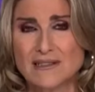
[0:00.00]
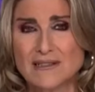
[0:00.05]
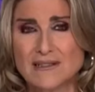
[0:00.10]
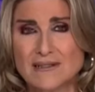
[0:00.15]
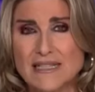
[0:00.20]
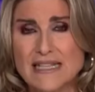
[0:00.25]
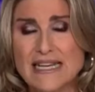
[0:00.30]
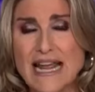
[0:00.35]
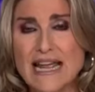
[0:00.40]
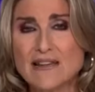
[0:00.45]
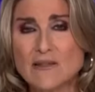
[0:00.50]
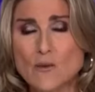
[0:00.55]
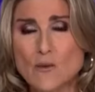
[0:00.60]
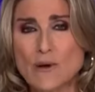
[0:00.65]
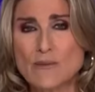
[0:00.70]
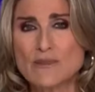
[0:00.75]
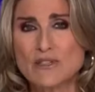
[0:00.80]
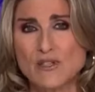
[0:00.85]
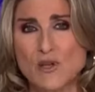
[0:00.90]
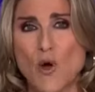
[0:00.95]
Today in the
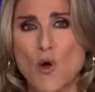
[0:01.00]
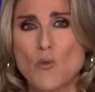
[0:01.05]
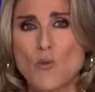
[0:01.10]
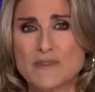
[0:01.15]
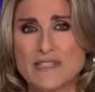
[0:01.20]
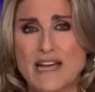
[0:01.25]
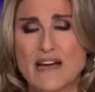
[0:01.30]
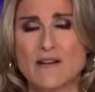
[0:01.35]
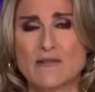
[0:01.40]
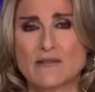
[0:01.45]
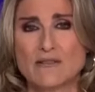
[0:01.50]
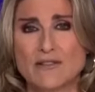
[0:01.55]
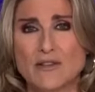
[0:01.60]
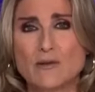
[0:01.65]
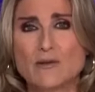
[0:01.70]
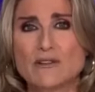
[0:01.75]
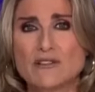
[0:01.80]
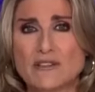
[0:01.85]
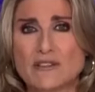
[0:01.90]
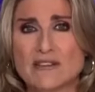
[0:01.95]
women's hometown of
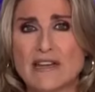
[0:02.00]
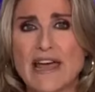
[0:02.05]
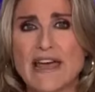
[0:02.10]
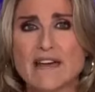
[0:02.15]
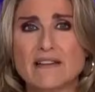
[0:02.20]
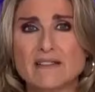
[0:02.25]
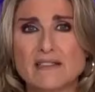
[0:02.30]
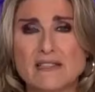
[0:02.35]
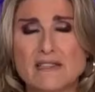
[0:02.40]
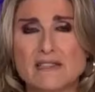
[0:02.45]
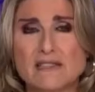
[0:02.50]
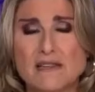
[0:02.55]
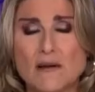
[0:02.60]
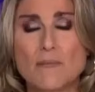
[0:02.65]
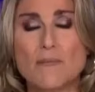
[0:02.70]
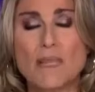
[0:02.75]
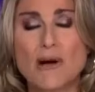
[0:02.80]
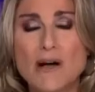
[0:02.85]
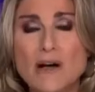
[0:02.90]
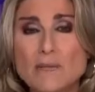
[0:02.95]
Hugoton, Kansas, a
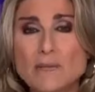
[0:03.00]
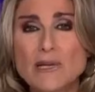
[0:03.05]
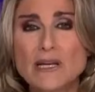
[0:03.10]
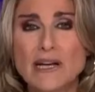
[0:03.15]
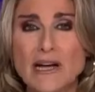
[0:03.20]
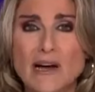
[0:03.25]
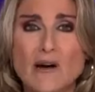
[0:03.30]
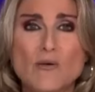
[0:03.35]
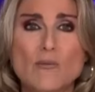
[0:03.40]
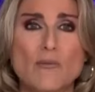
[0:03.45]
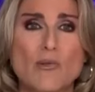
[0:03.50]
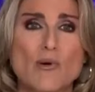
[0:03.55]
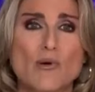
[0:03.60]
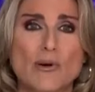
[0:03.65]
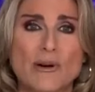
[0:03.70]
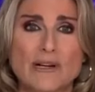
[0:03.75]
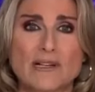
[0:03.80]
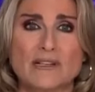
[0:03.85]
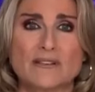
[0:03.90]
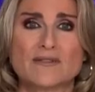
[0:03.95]
public
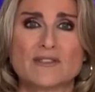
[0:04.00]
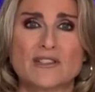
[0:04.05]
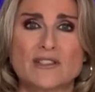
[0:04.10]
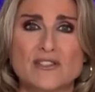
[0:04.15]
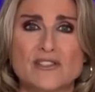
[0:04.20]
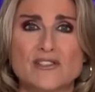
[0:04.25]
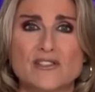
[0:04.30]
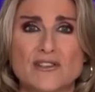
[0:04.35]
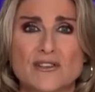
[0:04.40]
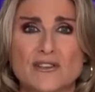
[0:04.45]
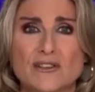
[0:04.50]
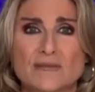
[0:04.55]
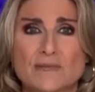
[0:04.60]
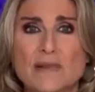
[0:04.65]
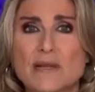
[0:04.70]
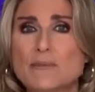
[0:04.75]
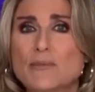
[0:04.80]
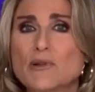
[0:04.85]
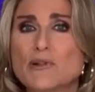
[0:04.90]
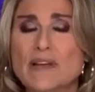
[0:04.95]
outpouring of concern,
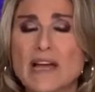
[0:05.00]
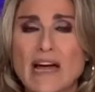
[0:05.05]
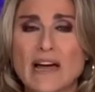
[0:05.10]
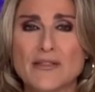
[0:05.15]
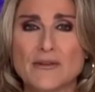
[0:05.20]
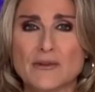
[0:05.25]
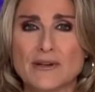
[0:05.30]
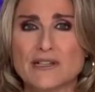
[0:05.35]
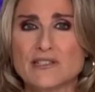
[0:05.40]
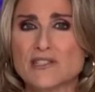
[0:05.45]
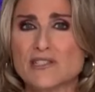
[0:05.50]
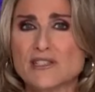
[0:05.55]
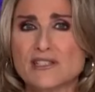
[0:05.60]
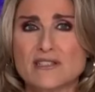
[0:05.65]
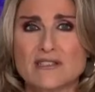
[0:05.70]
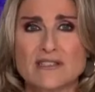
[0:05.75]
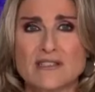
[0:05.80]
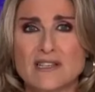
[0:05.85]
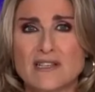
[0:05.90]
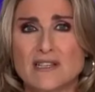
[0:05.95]
people gathering just
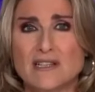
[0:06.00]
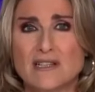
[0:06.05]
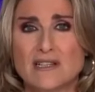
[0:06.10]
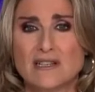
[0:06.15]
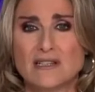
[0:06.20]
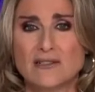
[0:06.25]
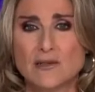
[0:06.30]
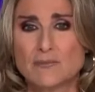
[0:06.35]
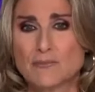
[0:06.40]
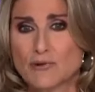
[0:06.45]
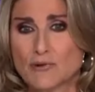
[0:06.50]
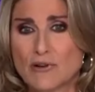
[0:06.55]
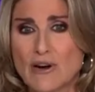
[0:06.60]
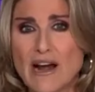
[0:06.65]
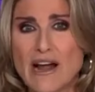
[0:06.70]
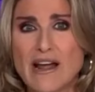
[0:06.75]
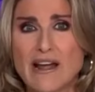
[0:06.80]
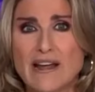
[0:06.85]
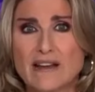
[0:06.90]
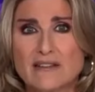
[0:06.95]
to, to
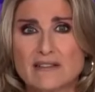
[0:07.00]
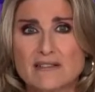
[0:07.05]
pray and